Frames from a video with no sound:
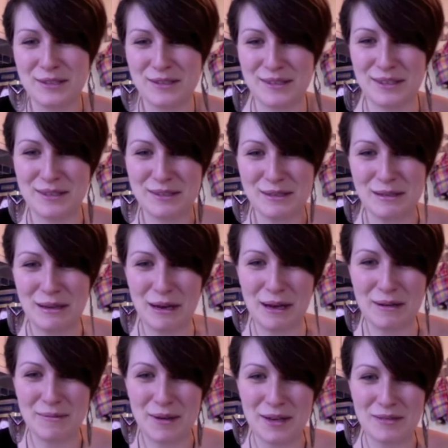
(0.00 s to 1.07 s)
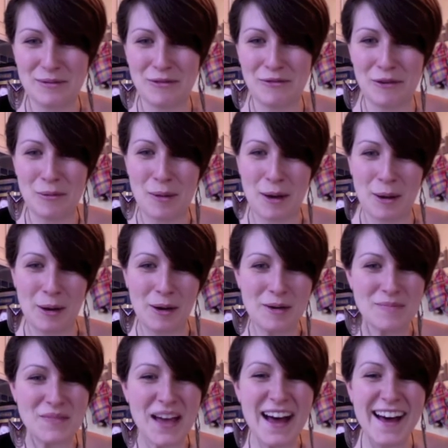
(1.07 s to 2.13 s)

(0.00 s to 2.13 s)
So it's good, makes me feel better.